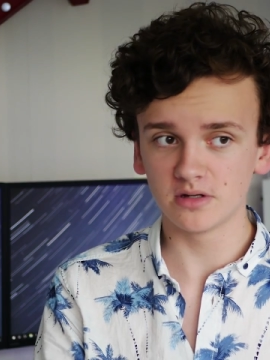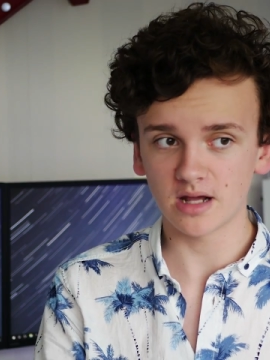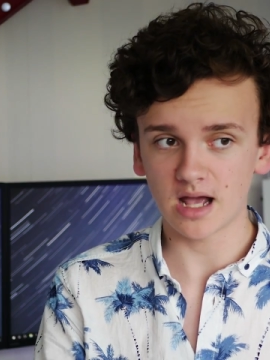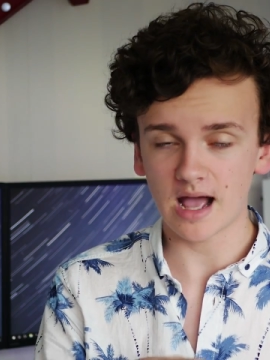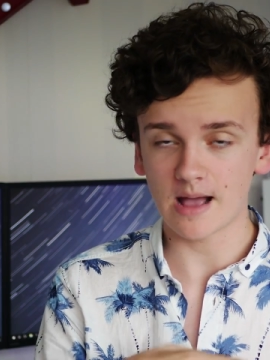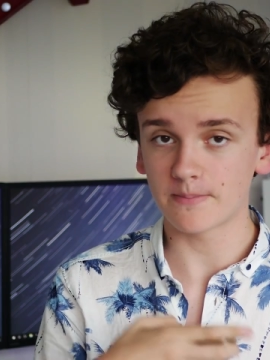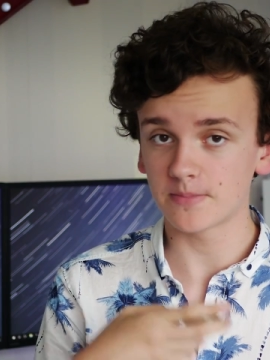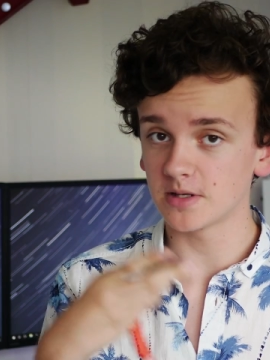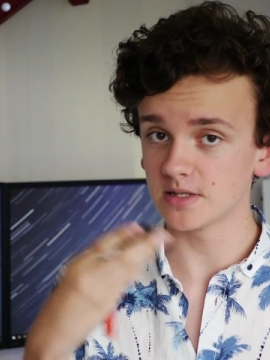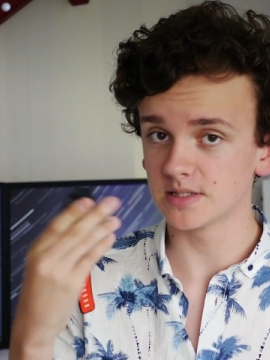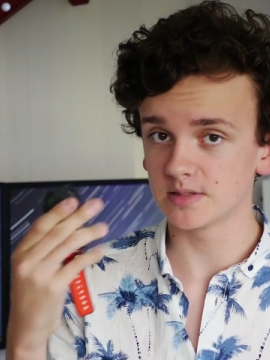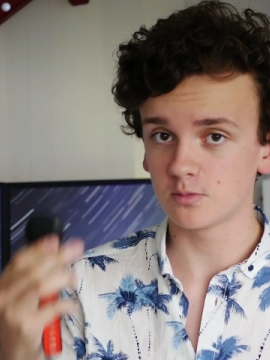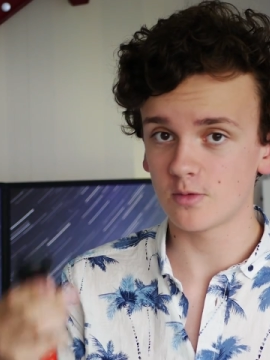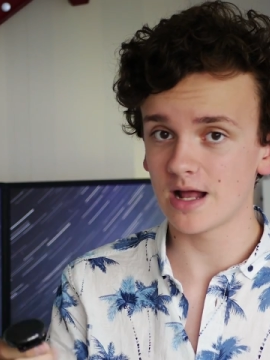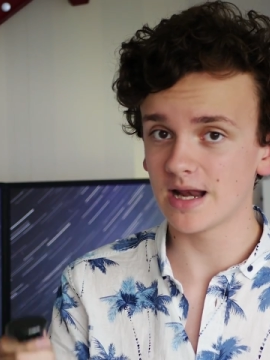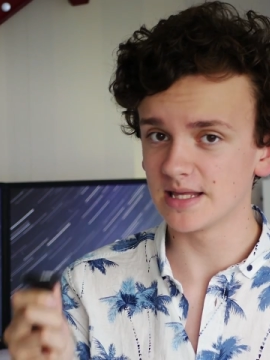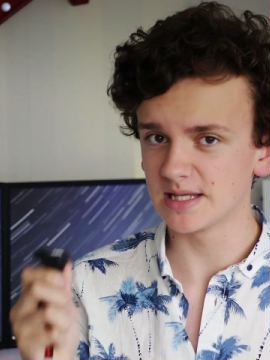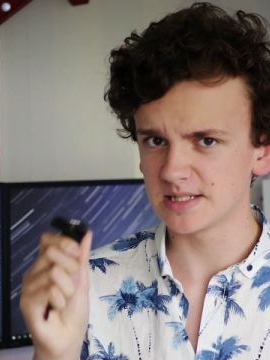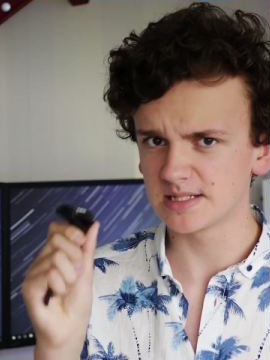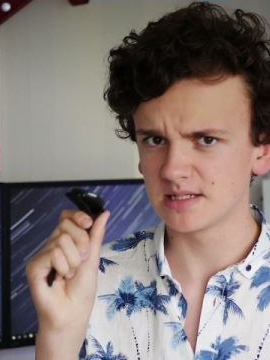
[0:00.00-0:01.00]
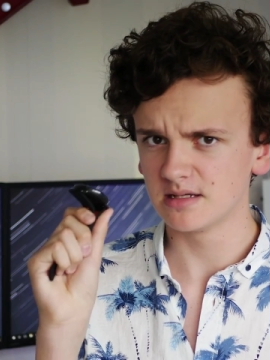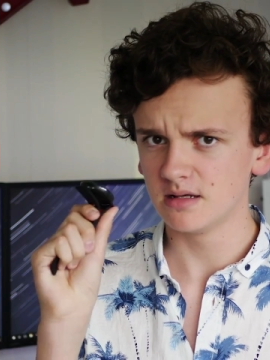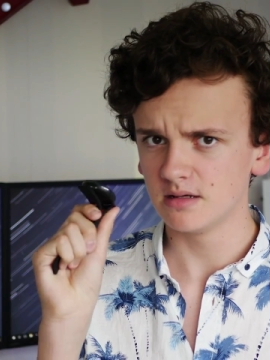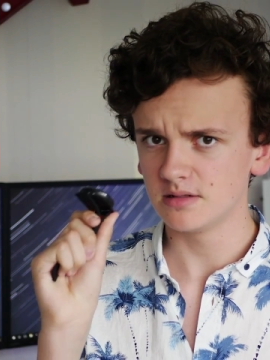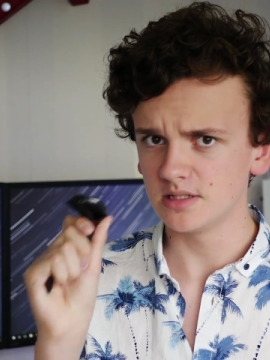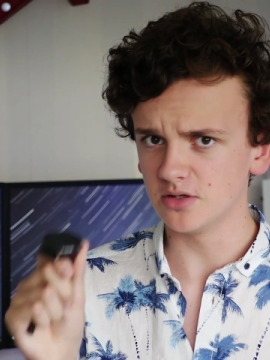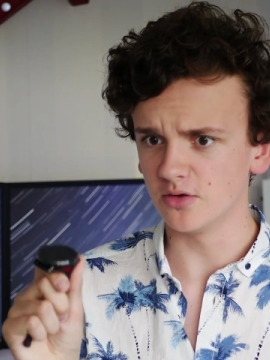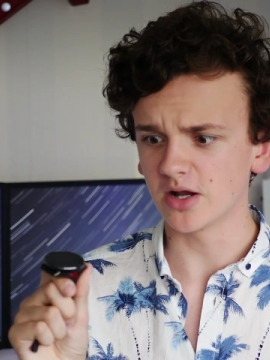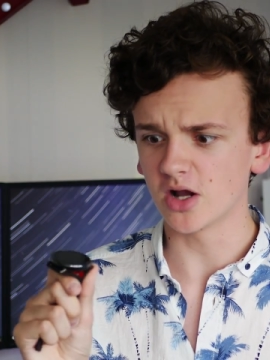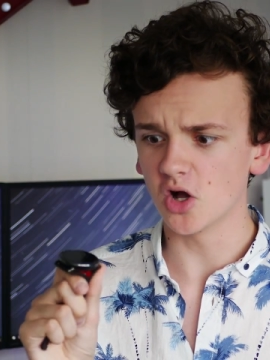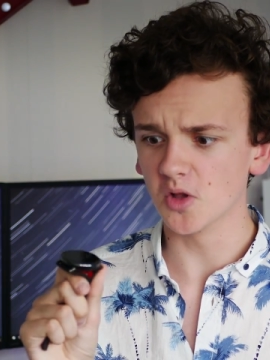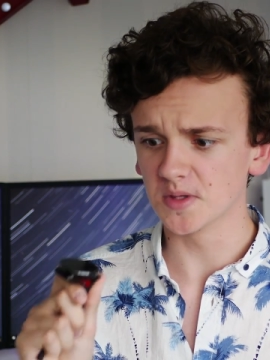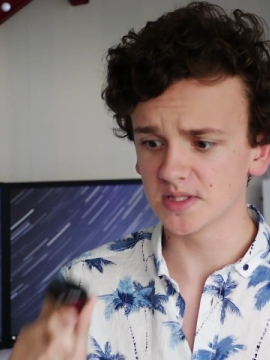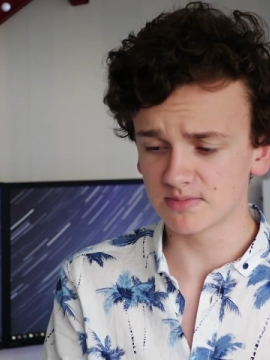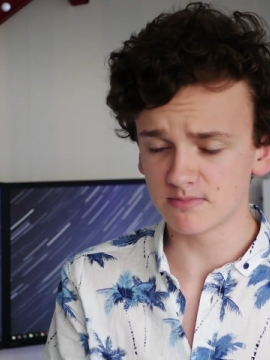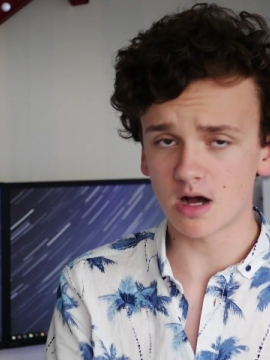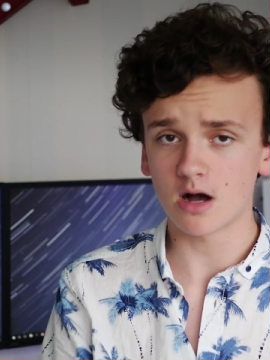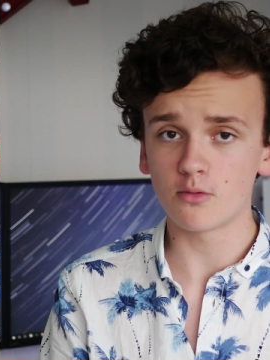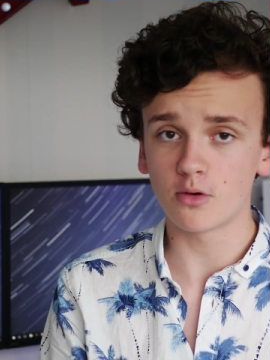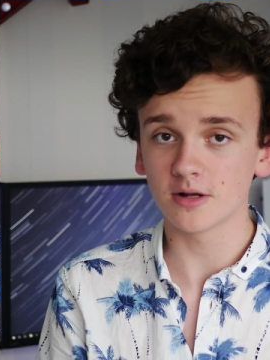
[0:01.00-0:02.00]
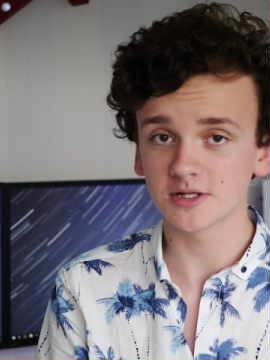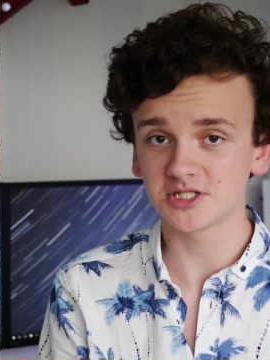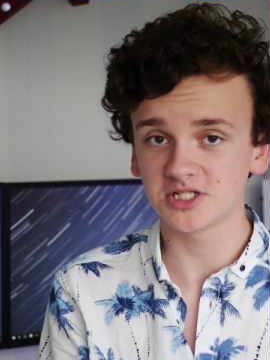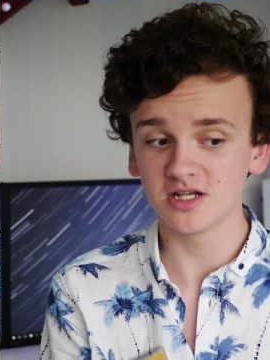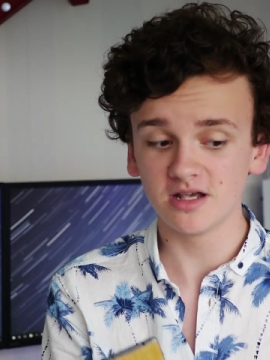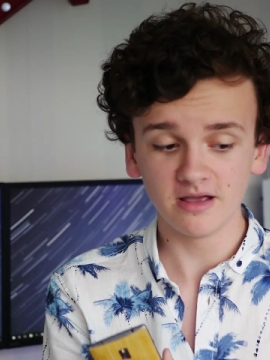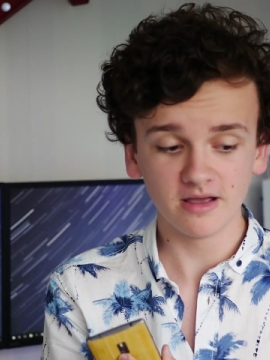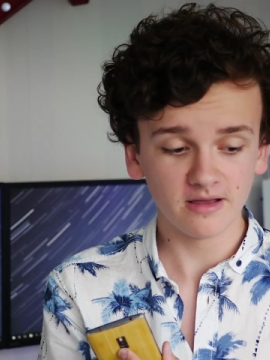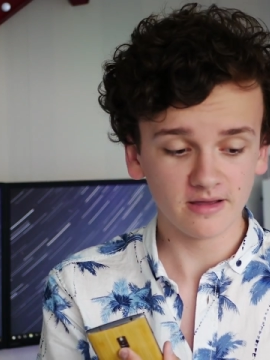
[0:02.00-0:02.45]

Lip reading: app as well as doing it on the smartwatch,